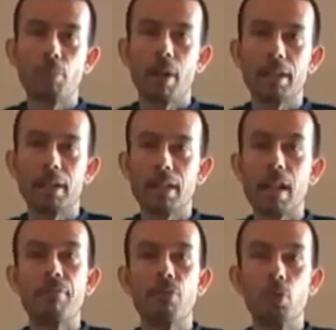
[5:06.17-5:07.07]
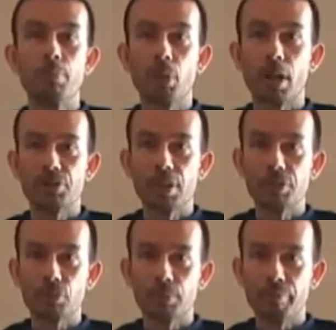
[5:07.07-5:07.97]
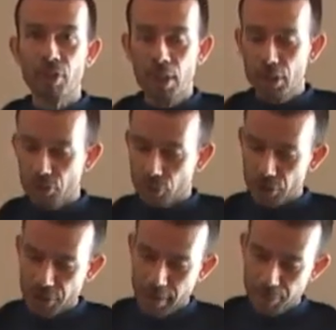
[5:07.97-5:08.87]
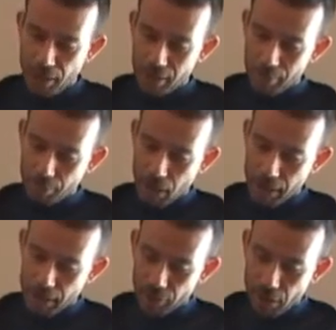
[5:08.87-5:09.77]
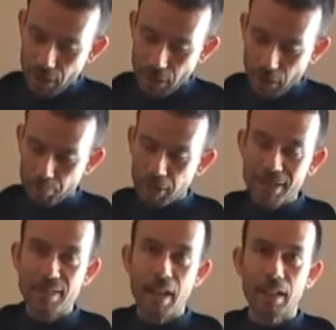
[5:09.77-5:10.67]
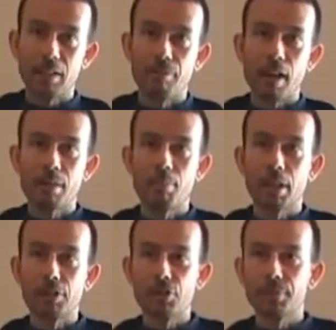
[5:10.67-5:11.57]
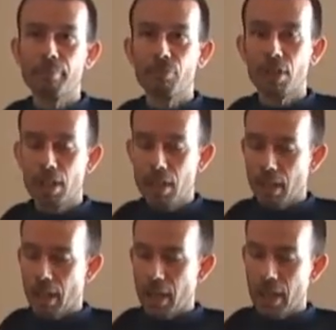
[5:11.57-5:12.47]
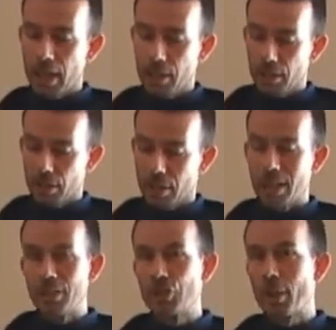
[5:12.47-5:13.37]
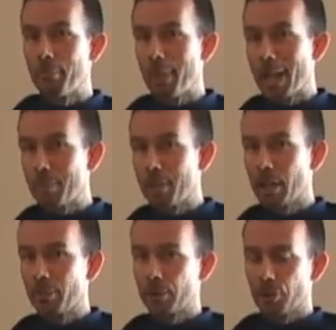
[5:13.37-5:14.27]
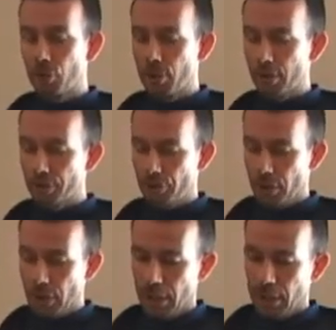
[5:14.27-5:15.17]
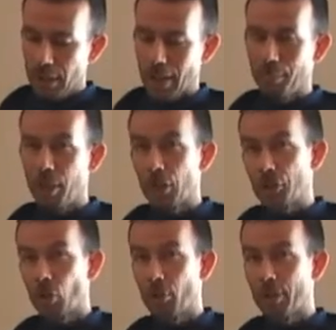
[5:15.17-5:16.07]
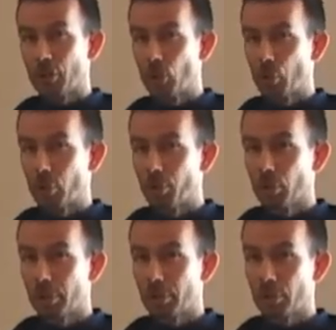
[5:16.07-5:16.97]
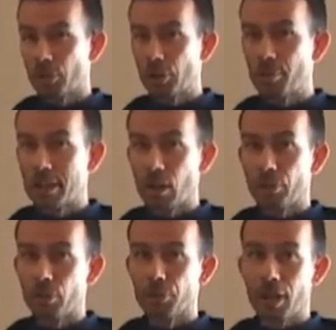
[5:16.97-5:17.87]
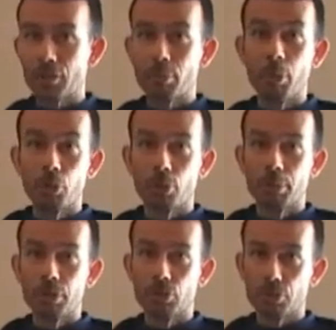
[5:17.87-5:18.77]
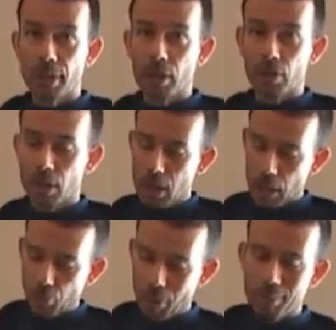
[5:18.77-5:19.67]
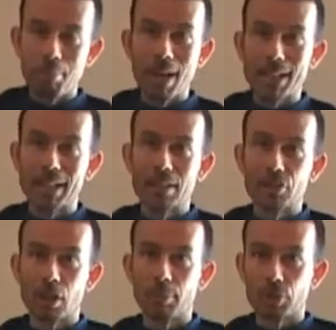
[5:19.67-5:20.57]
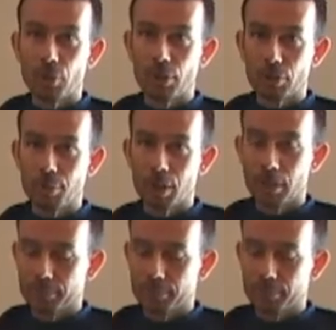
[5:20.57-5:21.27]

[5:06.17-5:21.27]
You might need a food processor, so just keep that in mind. Blendtec, a Vitamix, a Ninja may be able to do this, and I'm not sure about the NutriBullet, so just be careful not to burn your blenders out when making this hummus recipe.